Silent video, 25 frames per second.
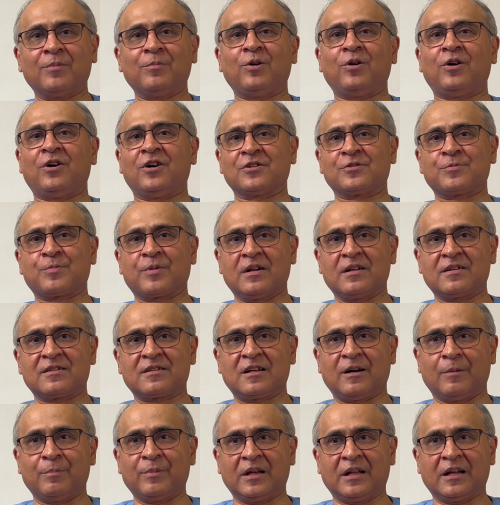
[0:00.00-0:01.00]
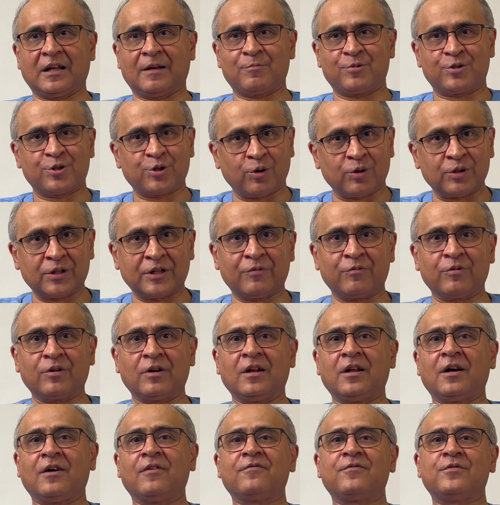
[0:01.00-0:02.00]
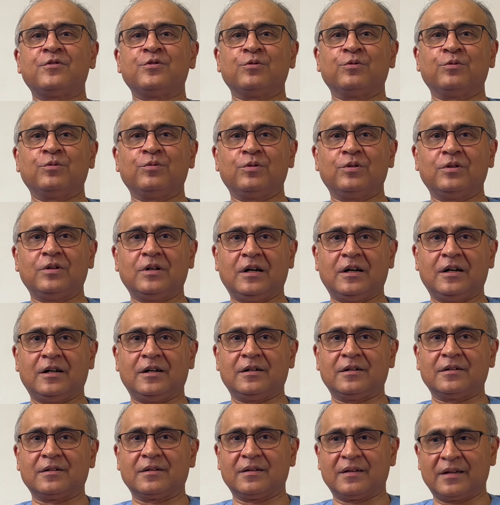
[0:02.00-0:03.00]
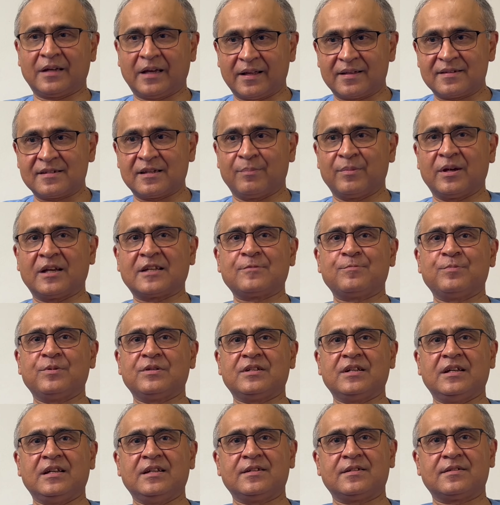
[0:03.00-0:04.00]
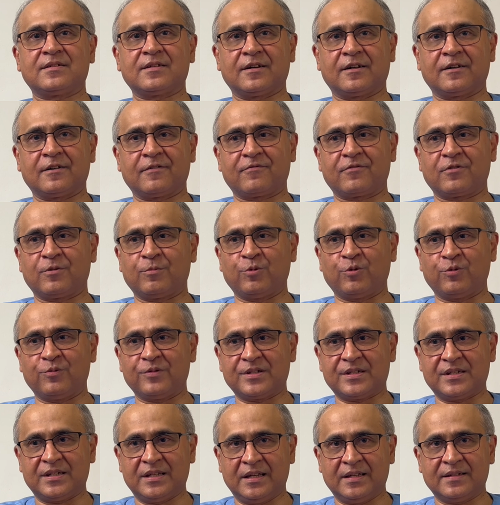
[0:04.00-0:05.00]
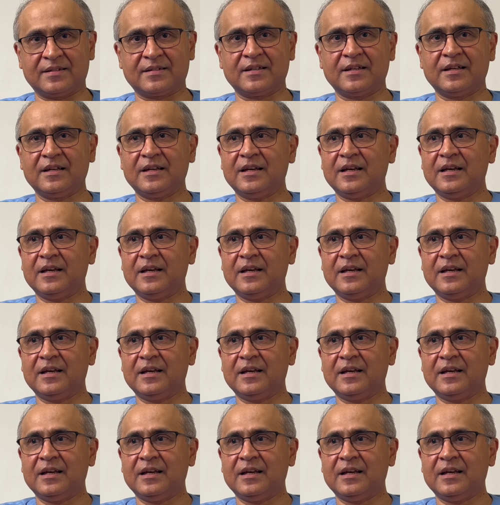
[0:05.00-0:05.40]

and more hospitals coming, and I'm sure they would love to get some expertise from overseas.